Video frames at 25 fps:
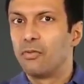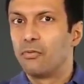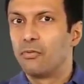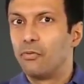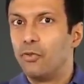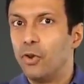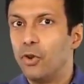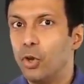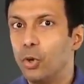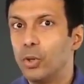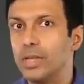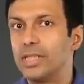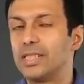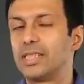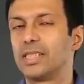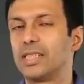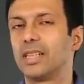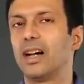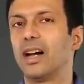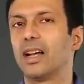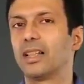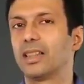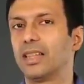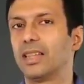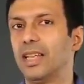fluids
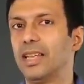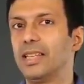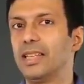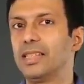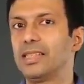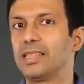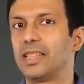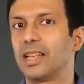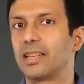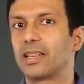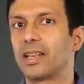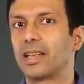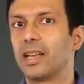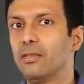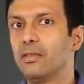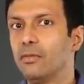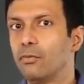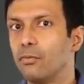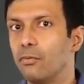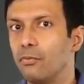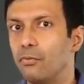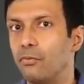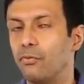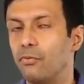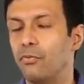are things that can
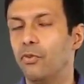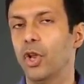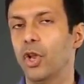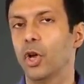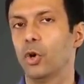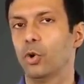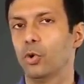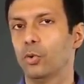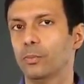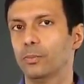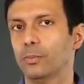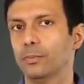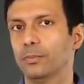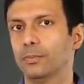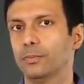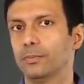flow.